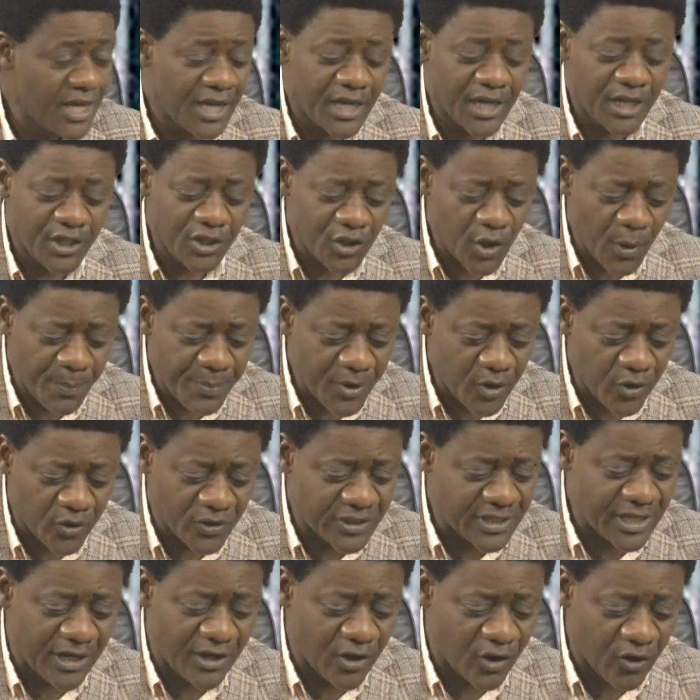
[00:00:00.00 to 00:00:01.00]
Not because
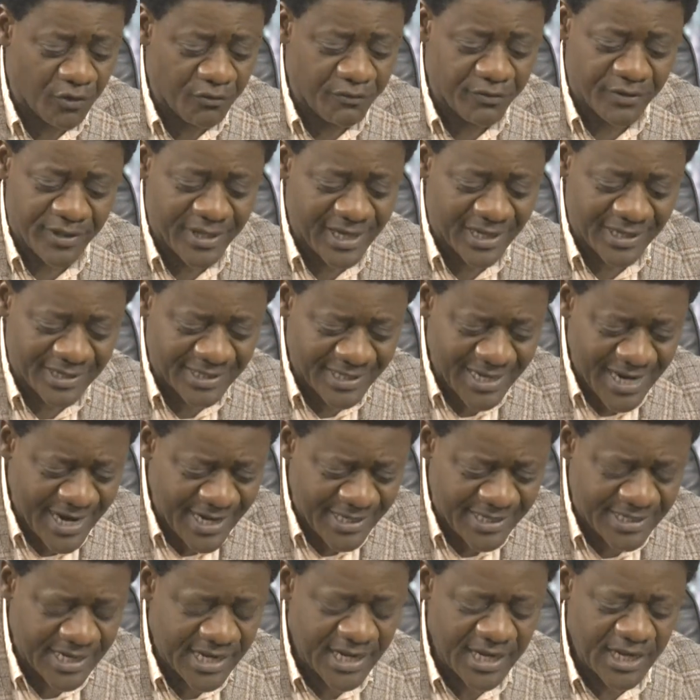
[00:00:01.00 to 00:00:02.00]
they love their
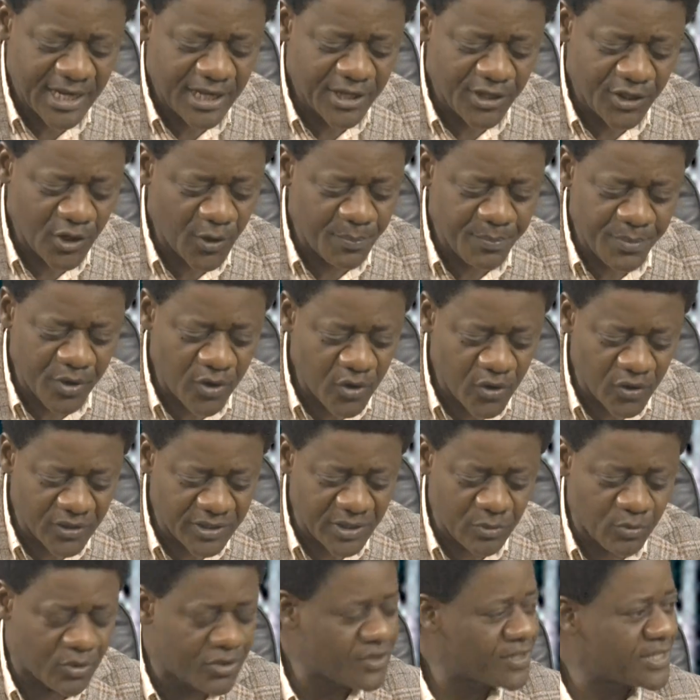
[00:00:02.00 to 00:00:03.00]
state, not because they
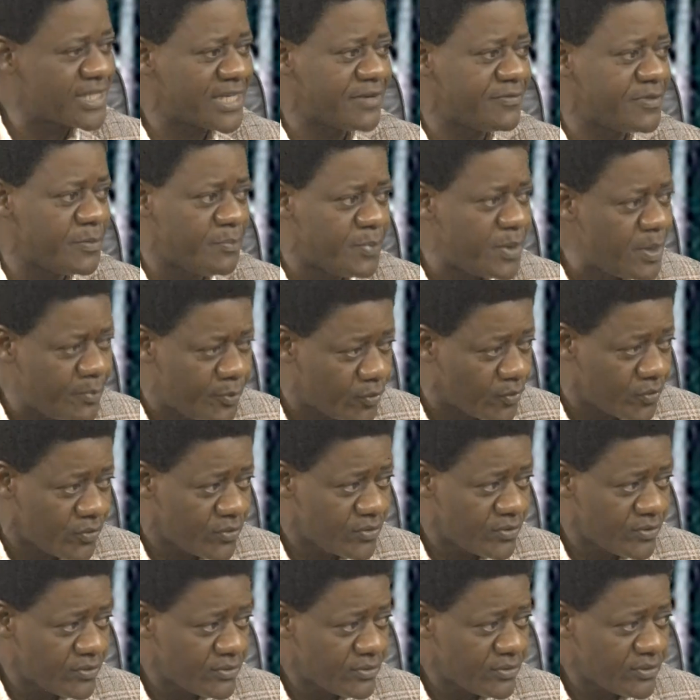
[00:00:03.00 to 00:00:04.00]
want to serve the people.
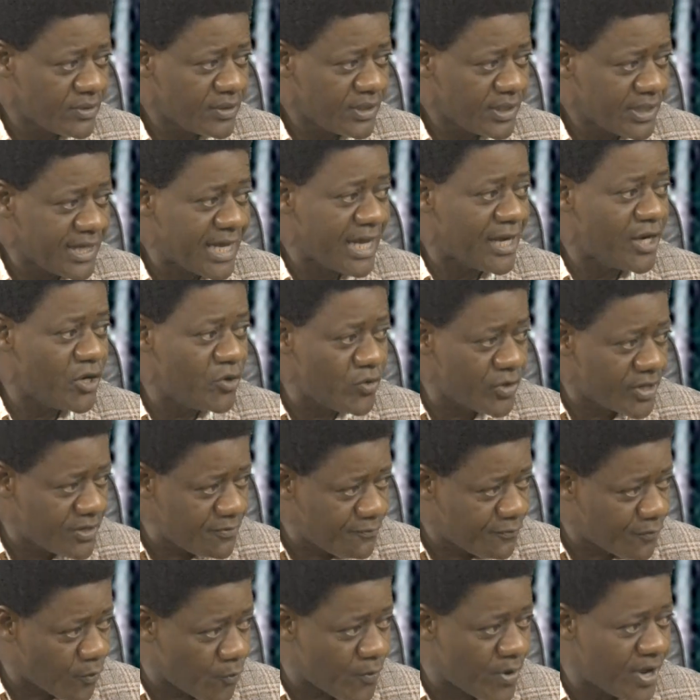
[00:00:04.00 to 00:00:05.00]
They are looking
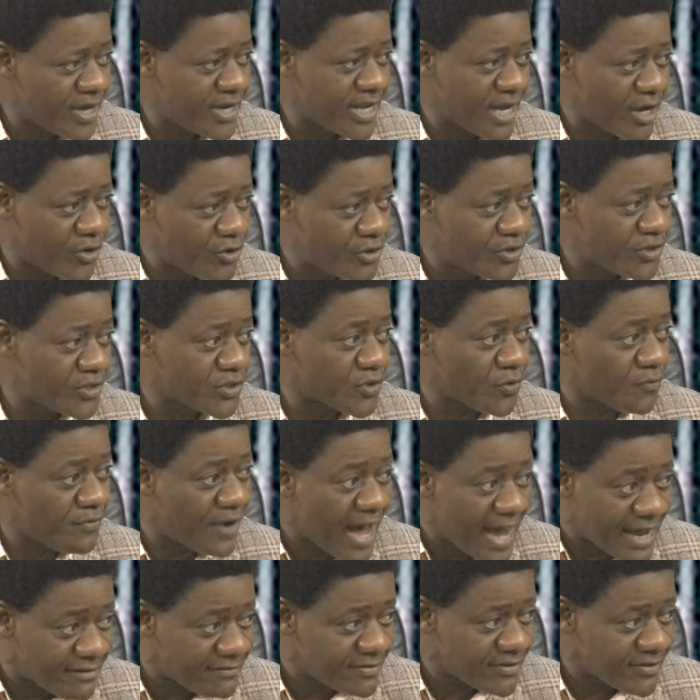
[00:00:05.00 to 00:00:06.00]
for where they are going to survive.